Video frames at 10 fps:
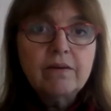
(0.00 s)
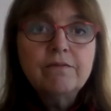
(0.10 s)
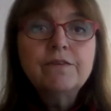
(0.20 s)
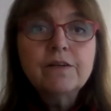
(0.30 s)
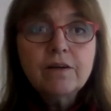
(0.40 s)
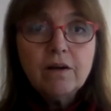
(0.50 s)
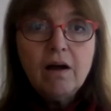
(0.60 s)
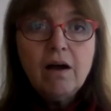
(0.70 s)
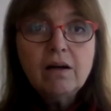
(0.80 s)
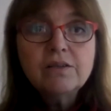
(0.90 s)
for
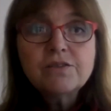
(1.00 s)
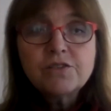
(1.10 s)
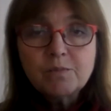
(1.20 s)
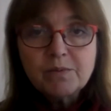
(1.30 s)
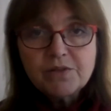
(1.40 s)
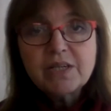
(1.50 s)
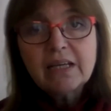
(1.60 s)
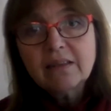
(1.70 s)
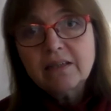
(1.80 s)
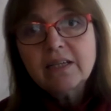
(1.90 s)
God to
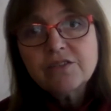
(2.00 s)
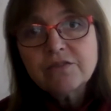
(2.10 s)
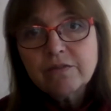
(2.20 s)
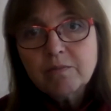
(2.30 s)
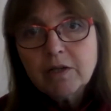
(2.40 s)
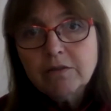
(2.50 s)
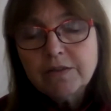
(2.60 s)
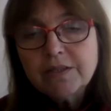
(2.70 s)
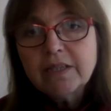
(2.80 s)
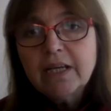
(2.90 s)
protect the nation from
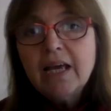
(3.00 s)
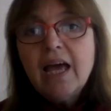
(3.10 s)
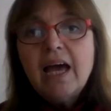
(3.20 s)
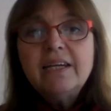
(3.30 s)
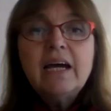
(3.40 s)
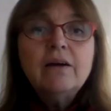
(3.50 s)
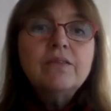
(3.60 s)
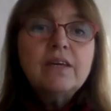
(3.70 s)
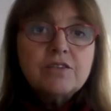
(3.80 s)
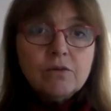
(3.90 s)
COVID. Now,
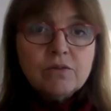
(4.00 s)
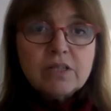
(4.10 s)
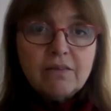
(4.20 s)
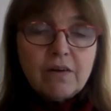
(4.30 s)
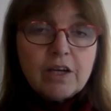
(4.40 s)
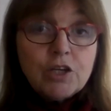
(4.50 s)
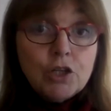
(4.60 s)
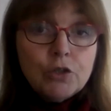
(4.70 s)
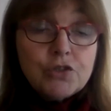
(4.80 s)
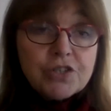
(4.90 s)
they don't have
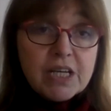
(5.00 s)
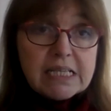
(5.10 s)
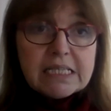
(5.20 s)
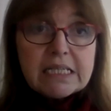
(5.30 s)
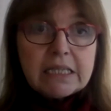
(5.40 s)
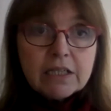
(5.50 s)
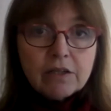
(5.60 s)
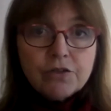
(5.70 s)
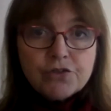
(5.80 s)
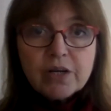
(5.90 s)
huge testing in the
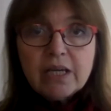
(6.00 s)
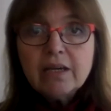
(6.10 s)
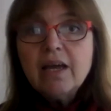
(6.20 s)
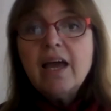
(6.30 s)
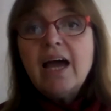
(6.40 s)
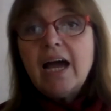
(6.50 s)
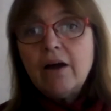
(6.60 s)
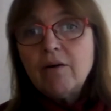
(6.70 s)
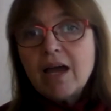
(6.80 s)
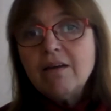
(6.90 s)
country.
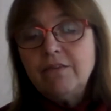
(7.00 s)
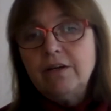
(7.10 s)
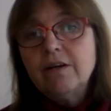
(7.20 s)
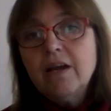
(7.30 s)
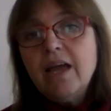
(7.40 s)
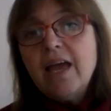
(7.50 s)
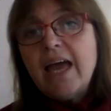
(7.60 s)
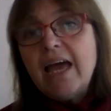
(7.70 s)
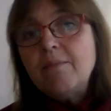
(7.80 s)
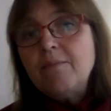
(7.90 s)
However,
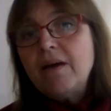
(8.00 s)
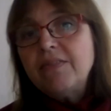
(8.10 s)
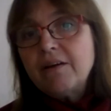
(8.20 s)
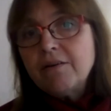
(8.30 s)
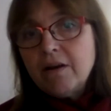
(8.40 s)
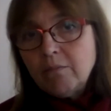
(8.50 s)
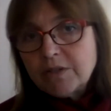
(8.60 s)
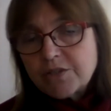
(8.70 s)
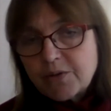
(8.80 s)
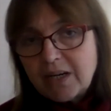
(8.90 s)
their
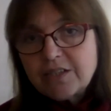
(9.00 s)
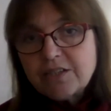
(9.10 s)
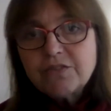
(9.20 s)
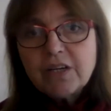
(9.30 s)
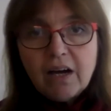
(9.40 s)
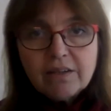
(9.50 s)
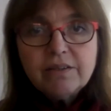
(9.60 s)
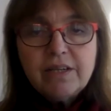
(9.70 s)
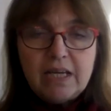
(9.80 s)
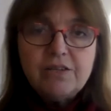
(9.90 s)
numbers relative to other
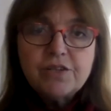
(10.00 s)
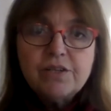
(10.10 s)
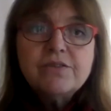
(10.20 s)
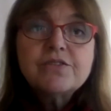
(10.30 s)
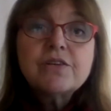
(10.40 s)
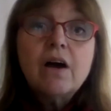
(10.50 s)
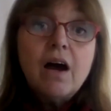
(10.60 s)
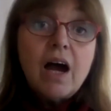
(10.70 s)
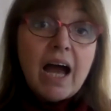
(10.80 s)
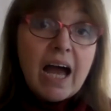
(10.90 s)
nations
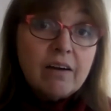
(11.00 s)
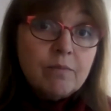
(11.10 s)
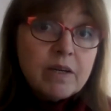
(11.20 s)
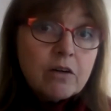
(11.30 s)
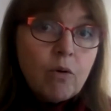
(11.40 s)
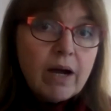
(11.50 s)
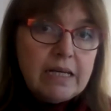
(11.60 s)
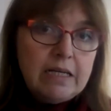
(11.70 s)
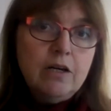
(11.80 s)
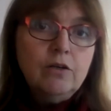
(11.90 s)
have been quite
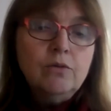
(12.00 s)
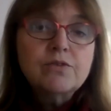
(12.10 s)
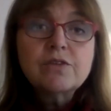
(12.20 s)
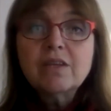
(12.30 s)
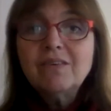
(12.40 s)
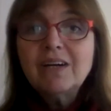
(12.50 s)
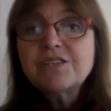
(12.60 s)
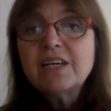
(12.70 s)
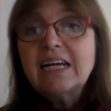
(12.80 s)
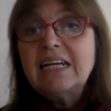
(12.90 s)
low. So they've
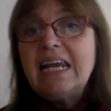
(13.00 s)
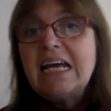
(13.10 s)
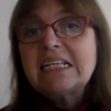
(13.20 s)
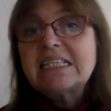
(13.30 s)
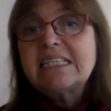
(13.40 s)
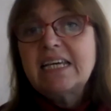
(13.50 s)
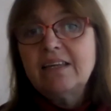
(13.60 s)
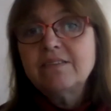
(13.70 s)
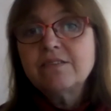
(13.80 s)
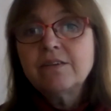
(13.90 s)
actually had less
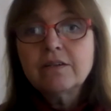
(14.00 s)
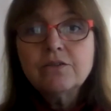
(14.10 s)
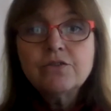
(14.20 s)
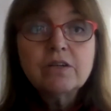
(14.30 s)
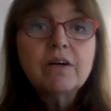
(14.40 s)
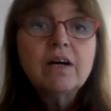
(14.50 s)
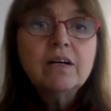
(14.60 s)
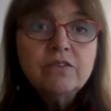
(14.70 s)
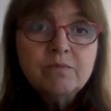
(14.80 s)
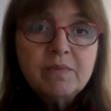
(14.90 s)
deaths in a country of
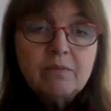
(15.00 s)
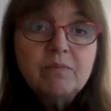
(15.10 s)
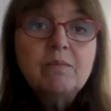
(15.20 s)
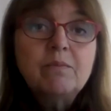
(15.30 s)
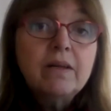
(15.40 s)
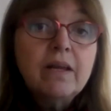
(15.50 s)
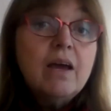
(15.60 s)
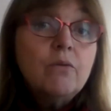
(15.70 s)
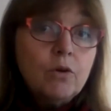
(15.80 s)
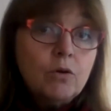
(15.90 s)
100 million people
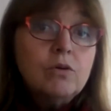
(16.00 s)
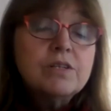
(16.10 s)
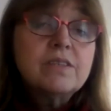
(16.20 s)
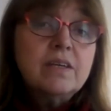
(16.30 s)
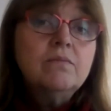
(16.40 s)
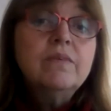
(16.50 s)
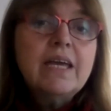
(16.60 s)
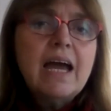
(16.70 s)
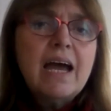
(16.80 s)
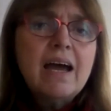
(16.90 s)
reported than we
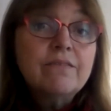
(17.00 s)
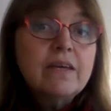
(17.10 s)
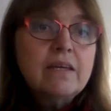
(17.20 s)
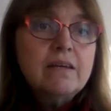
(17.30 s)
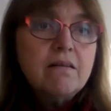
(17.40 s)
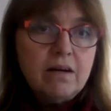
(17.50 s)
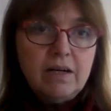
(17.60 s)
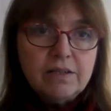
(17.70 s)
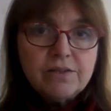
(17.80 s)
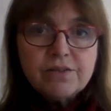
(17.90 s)
have in
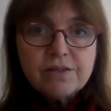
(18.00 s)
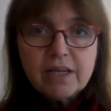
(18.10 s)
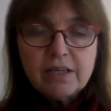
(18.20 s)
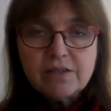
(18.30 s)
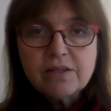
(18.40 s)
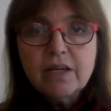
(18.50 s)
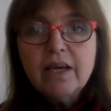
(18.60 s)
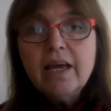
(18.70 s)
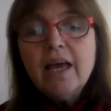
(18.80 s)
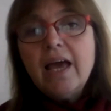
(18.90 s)
Ireland to date.
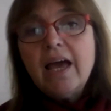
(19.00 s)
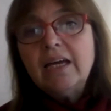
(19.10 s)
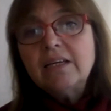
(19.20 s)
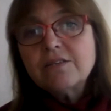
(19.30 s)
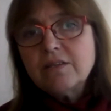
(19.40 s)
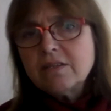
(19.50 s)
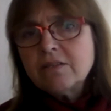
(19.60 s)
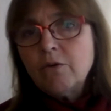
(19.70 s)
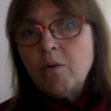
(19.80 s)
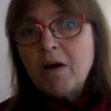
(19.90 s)
So this is
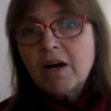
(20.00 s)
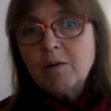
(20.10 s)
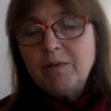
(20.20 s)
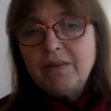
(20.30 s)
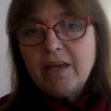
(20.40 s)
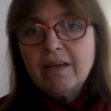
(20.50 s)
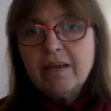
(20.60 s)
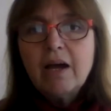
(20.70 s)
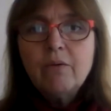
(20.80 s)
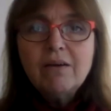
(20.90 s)
a remarkable thing.
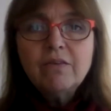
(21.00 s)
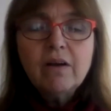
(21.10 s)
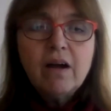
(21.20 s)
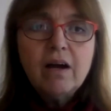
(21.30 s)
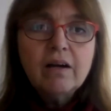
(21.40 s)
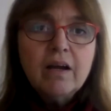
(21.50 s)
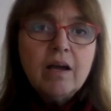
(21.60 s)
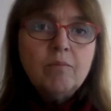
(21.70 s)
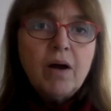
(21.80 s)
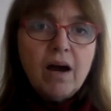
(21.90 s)
However, our
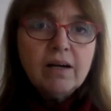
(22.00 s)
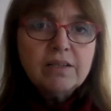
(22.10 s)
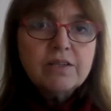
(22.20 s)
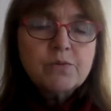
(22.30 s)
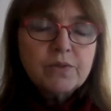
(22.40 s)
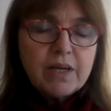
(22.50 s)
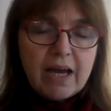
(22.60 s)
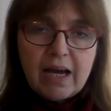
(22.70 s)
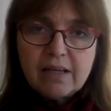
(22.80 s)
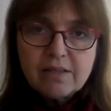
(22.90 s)
partners would
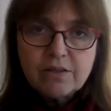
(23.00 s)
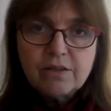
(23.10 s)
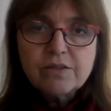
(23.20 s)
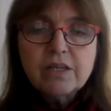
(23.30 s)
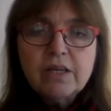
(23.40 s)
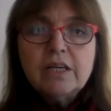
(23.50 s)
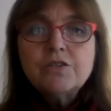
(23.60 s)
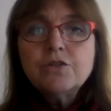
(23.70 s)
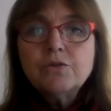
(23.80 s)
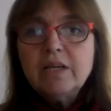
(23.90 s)
ask us
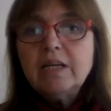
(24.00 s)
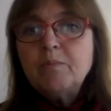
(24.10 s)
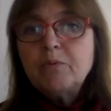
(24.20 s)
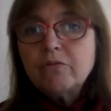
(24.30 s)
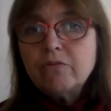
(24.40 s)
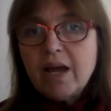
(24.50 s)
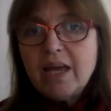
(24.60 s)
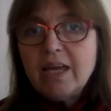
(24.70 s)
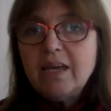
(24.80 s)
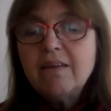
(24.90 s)
to really
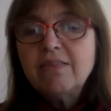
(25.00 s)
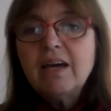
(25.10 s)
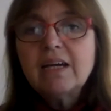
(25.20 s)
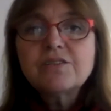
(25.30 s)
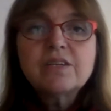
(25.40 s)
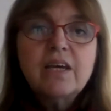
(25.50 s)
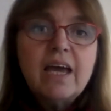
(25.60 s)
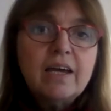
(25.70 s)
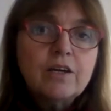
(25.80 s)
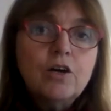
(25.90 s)
pray that
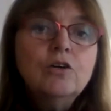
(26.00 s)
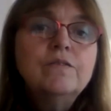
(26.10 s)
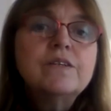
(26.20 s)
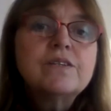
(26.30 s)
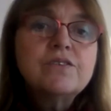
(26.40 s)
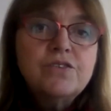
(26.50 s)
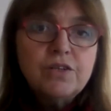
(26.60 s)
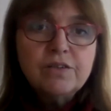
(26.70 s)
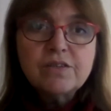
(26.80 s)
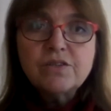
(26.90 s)
COVID
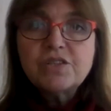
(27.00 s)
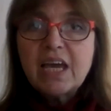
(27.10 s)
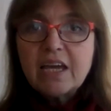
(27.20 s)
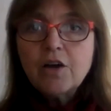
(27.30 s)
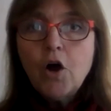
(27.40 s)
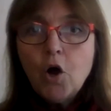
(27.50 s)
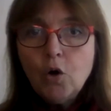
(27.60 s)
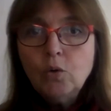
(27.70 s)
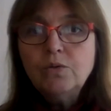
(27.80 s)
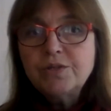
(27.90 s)
doesn't take
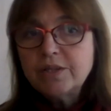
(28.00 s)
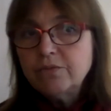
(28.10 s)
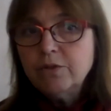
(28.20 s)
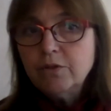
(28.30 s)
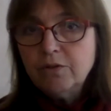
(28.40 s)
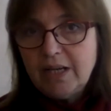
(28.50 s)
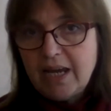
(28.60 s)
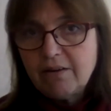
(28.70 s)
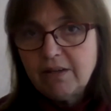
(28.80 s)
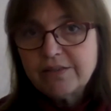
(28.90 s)
hold in rural
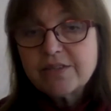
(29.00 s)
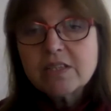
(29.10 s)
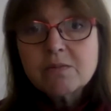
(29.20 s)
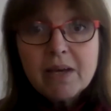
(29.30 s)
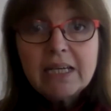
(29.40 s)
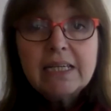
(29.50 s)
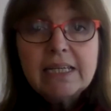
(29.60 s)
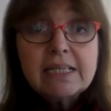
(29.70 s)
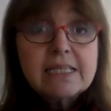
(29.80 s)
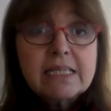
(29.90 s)
areas. It's mainly
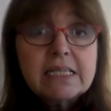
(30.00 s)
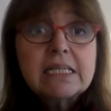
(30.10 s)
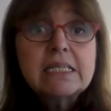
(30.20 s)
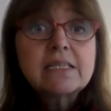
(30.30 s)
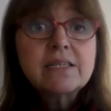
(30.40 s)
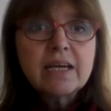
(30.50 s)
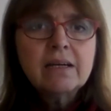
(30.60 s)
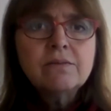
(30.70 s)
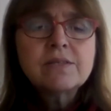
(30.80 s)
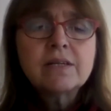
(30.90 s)
in cities and
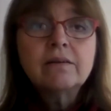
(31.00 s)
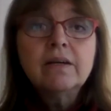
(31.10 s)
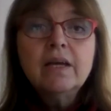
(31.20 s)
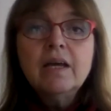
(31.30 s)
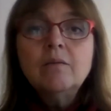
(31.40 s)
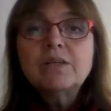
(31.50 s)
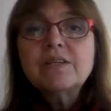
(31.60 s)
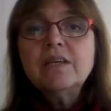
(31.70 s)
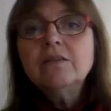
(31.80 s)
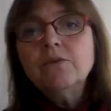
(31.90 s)
towns now, but
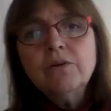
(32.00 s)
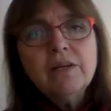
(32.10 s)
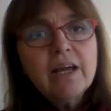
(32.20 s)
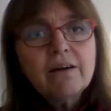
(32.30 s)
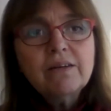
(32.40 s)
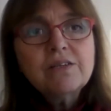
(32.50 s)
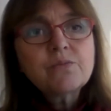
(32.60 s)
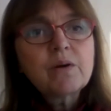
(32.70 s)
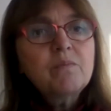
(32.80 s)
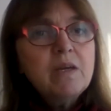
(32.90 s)
in the rural areas
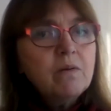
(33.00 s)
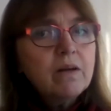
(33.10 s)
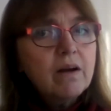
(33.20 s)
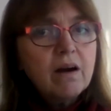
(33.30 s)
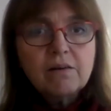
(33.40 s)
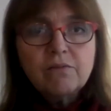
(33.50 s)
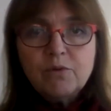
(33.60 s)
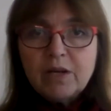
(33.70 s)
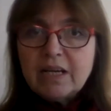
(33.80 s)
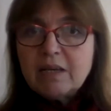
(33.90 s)
where people are
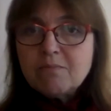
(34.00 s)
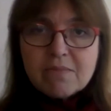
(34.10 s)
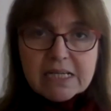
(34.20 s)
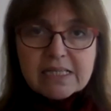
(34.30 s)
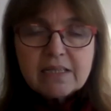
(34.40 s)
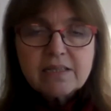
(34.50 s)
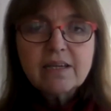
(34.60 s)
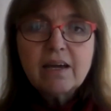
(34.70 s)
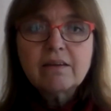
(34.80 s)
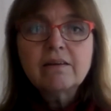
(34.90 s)
really mixing
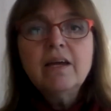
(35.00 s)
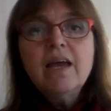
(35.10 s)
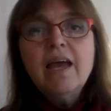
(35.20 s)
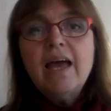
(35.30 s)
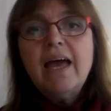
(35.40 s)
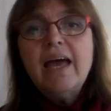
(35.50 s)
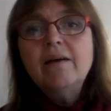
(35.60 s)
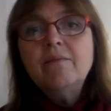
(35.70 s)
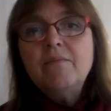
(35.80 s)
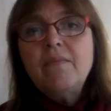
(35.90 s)
together
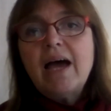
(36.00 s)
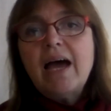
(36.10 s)
and